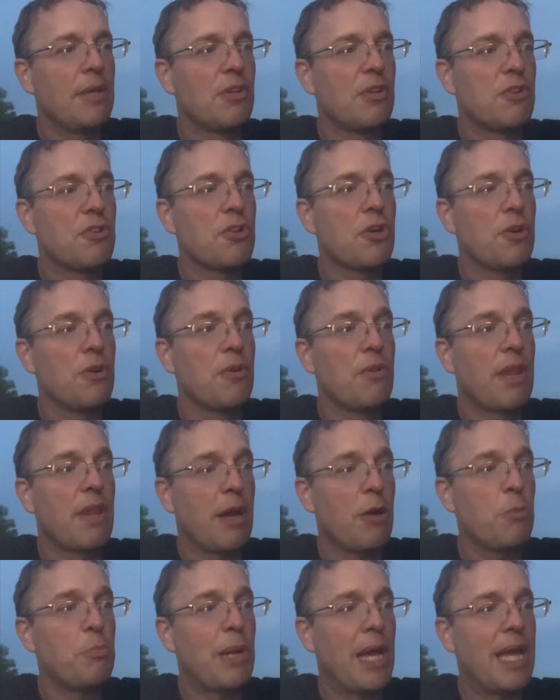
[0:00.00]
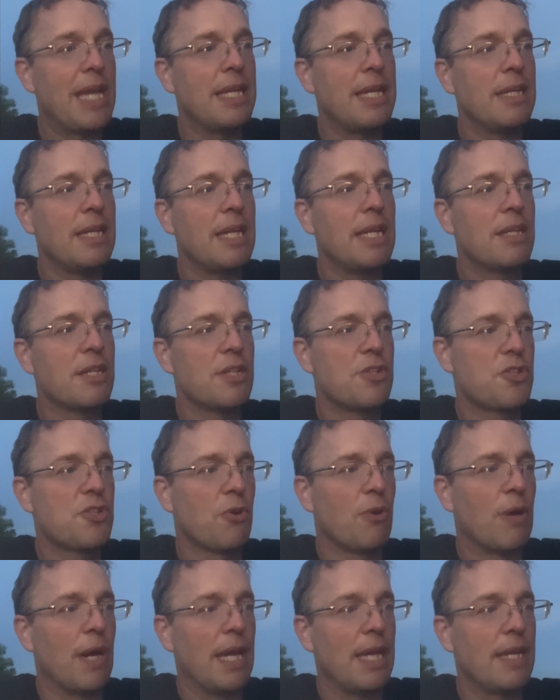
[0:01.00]
to turn their pain into
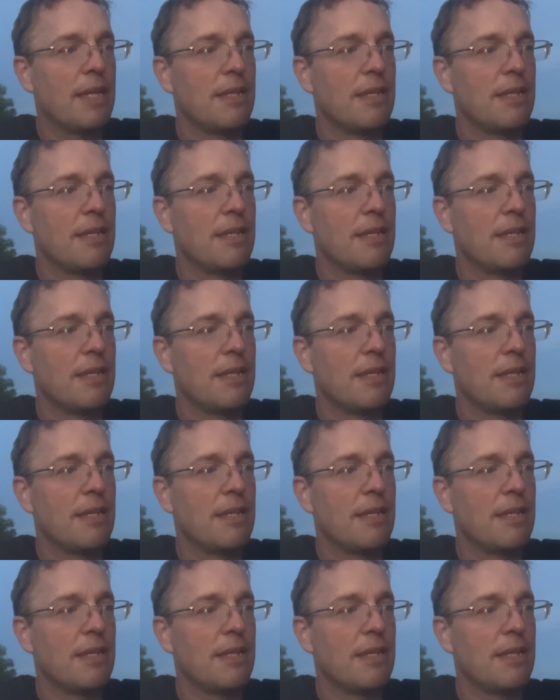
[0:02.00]
joy.